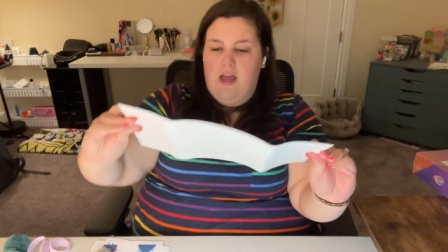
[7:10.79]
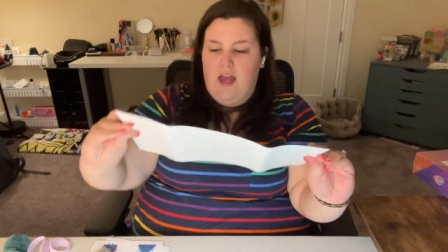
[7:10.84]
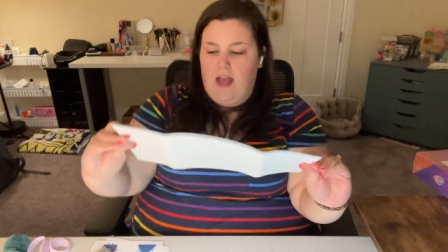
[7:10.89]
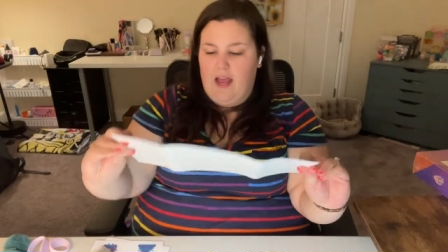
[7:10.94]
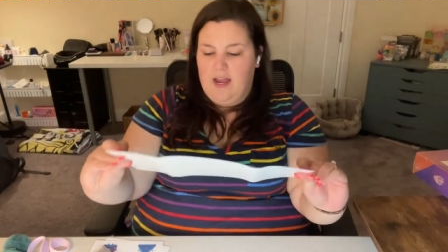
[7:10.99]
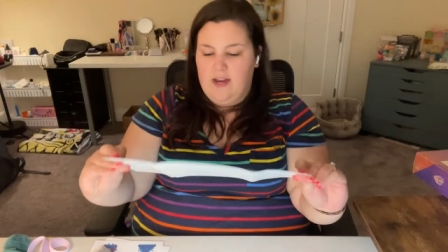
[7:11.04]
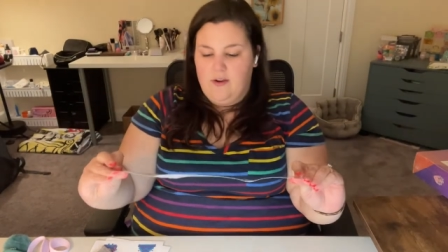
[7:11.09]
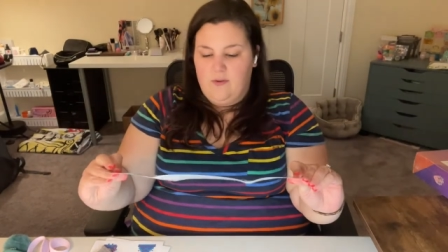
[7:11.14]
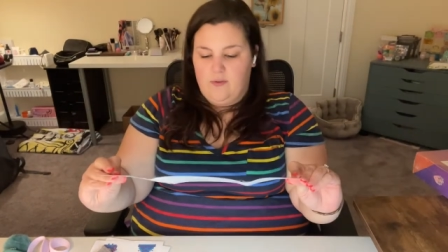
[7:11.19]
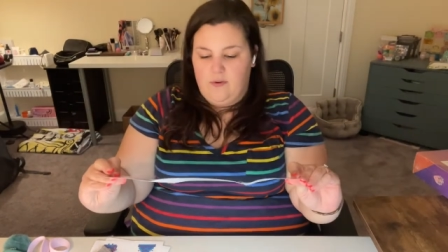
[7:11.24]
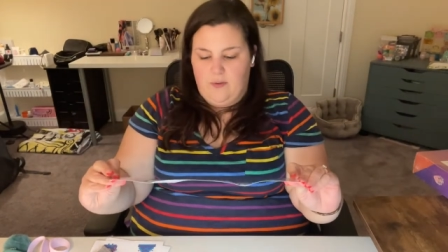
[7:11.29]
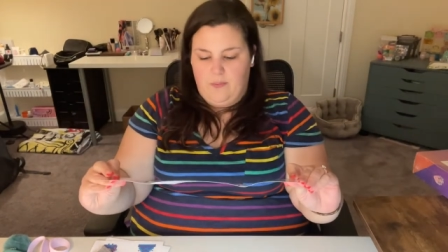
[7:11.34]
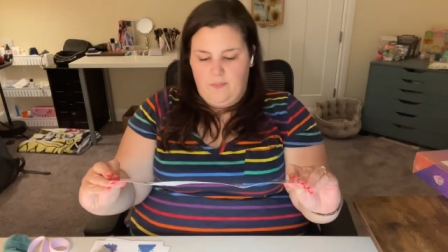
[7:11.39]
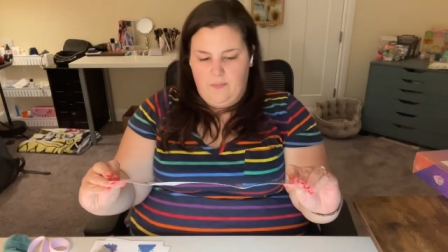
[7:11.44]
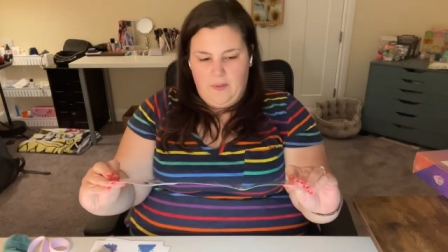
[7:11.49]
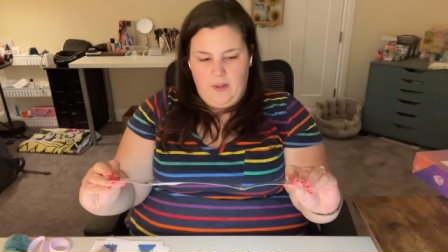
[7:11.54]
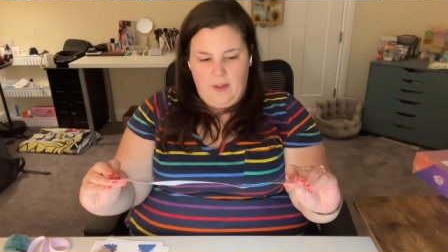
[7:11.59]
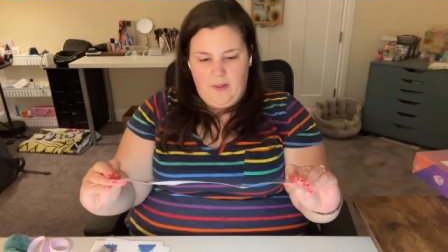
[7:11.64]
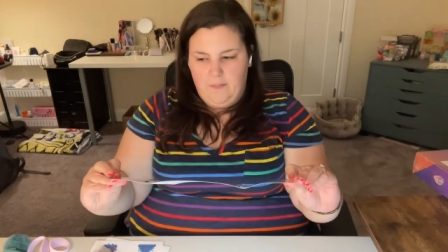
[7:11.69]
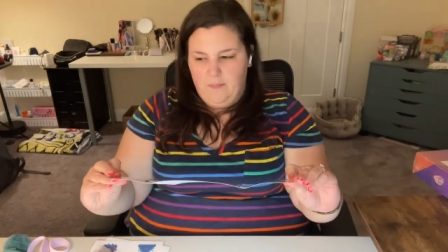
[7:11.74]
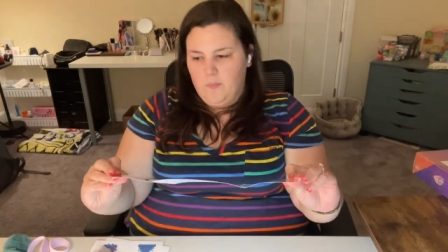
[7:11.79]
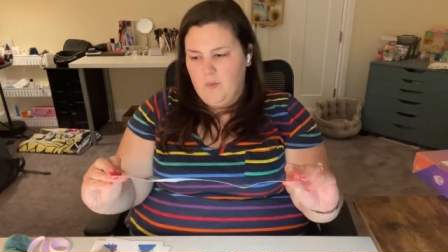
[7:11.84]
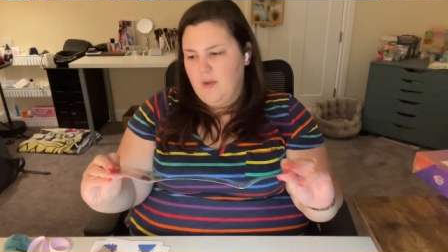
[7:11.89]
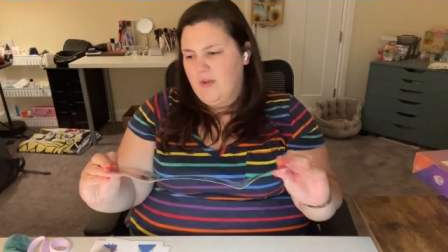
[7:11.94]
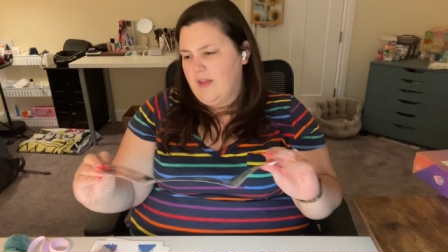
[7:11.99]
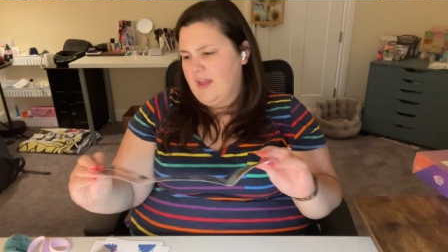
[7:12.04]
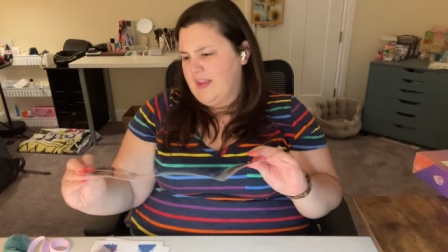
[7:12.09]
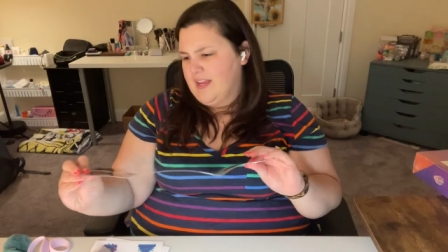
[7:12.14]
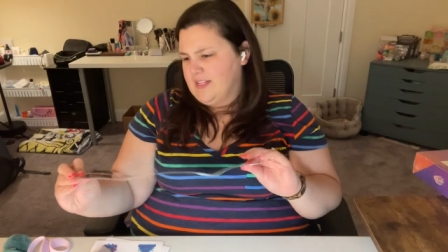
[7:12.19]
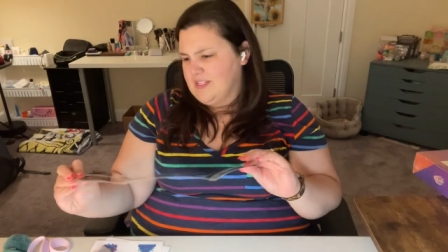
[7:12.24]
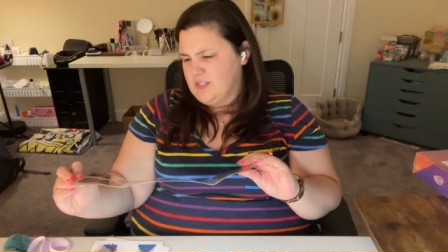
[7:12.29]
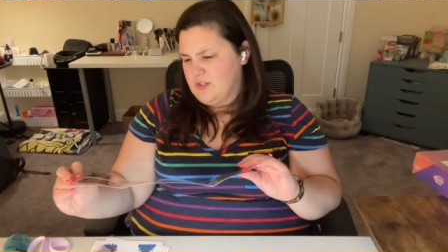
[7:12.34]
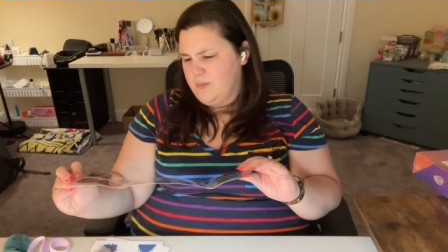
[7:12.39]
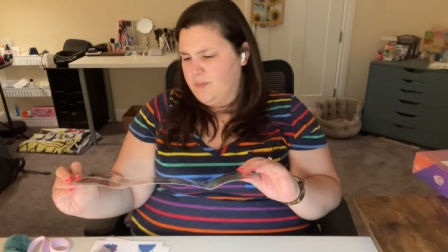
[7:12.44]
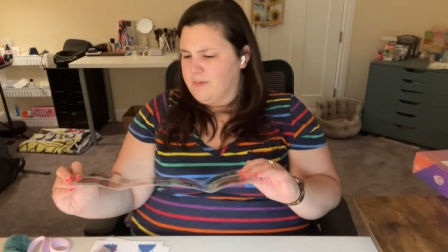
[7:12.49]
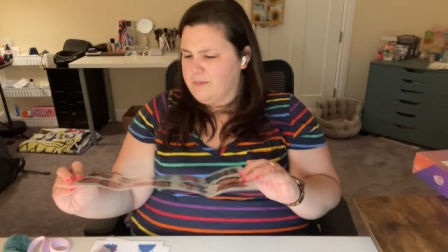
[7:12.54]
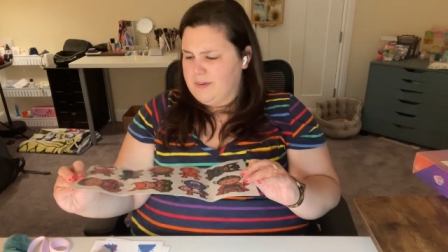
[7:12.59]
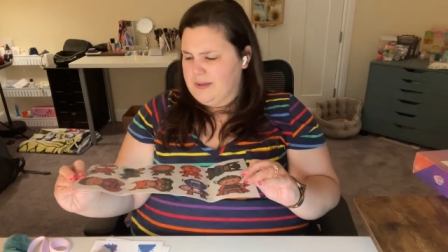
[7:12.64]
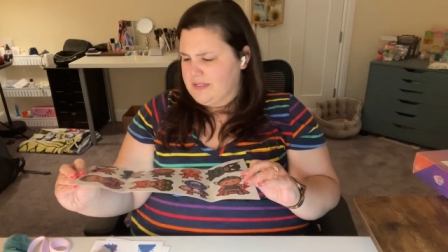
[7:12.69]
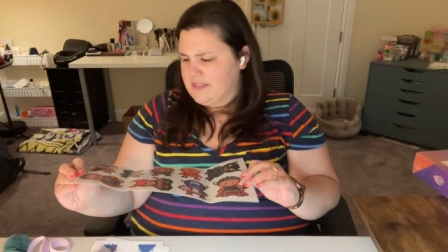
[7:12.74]
I don't know. Um, well, I guess
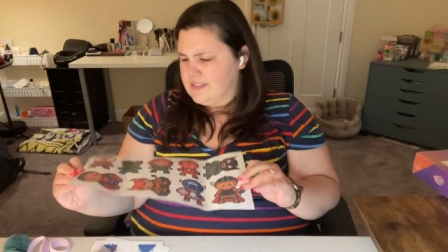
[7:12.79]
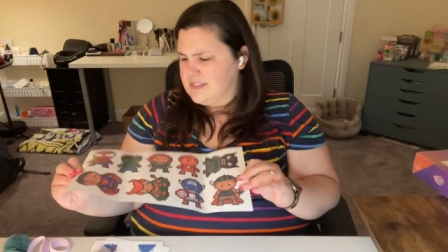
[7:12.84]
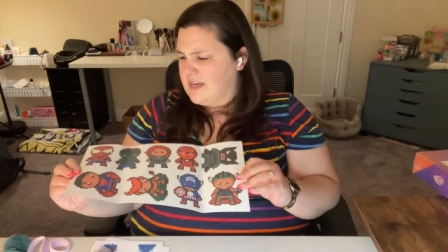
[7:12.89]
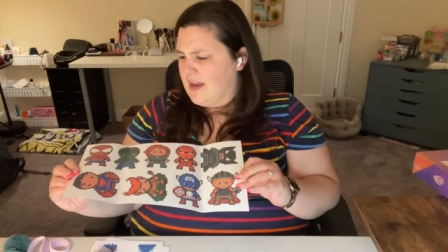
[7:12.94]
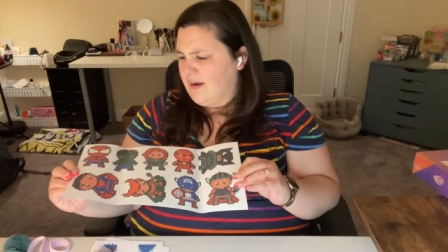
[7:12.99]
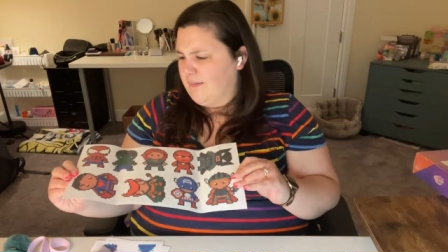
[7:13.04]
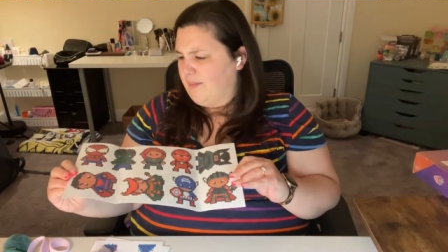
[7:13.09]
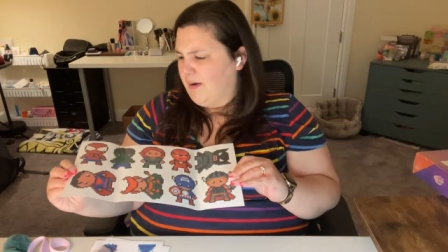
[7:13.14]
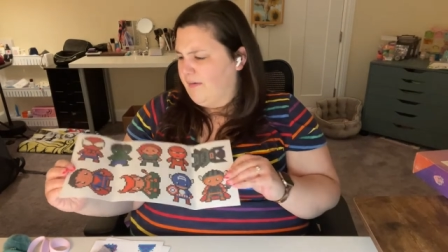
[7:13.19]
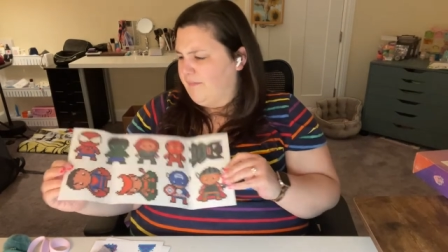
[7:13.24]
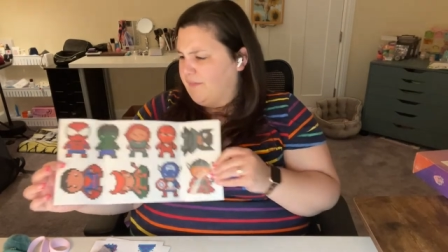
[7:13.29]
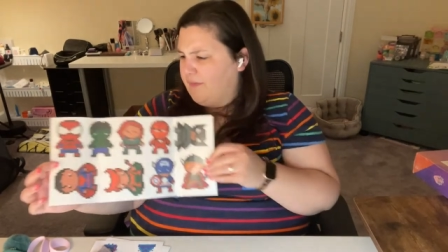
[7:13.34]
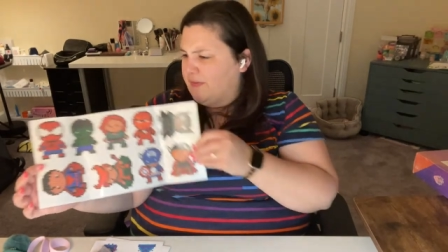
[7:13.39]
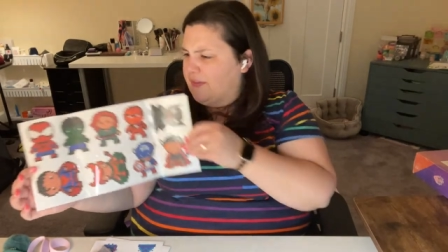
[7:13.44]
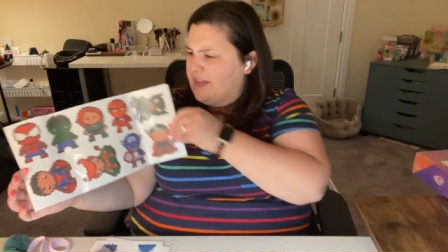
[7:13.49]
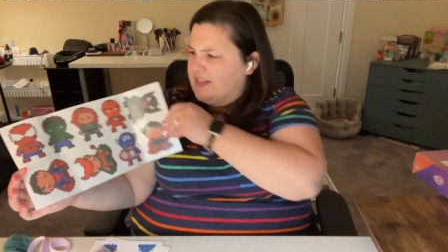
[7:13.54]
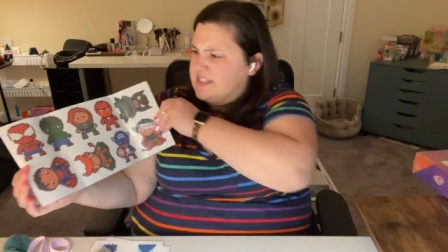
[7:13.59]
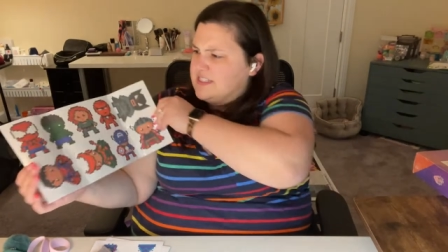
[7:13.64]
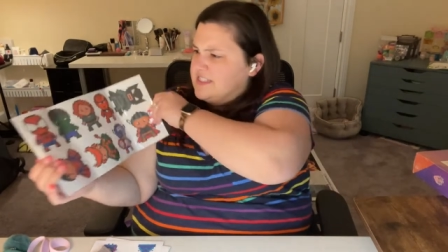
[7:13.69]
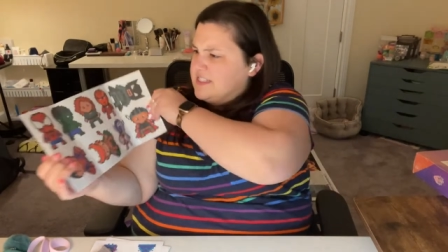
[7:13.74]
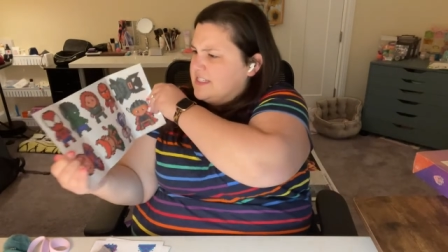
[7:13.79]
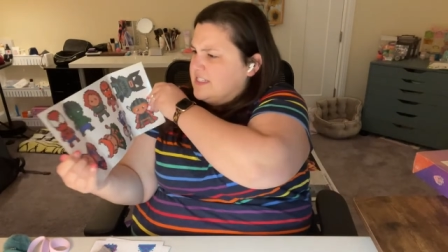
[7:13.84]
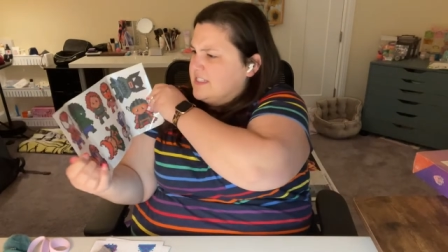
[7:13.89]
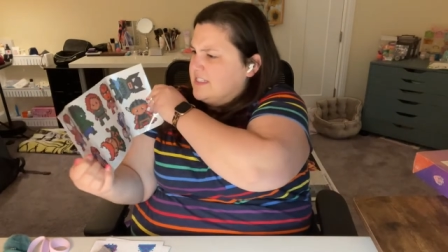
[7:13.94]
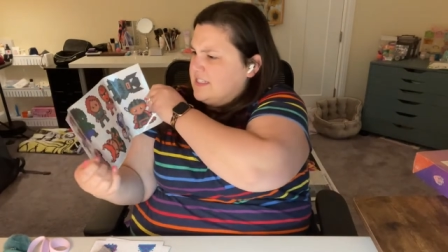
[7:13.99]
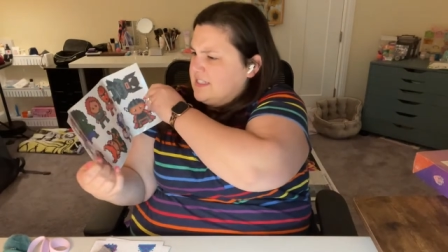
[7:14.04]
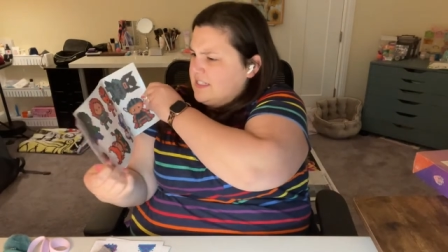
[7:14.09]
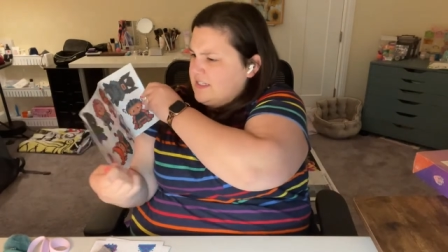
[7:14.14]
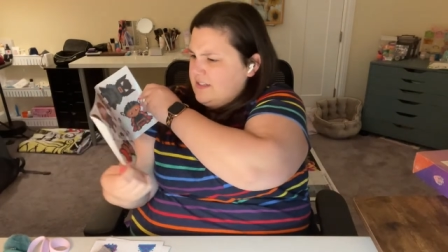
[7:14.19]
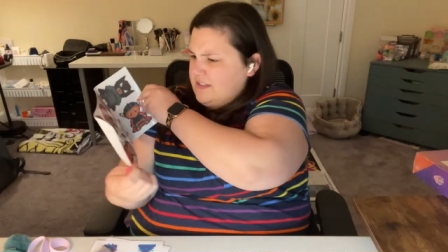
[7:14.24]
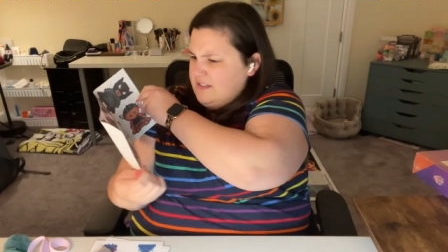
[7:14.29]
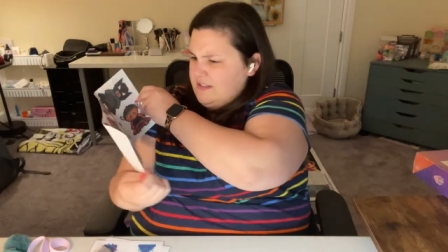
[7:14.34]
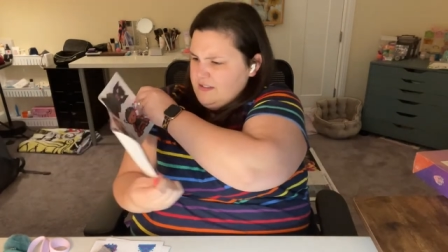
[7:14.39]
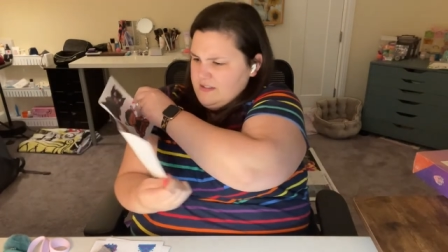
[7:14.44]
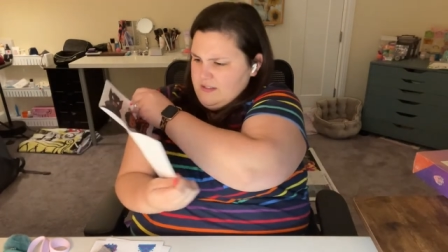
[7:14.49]
Superman's not Marvel. That's D C.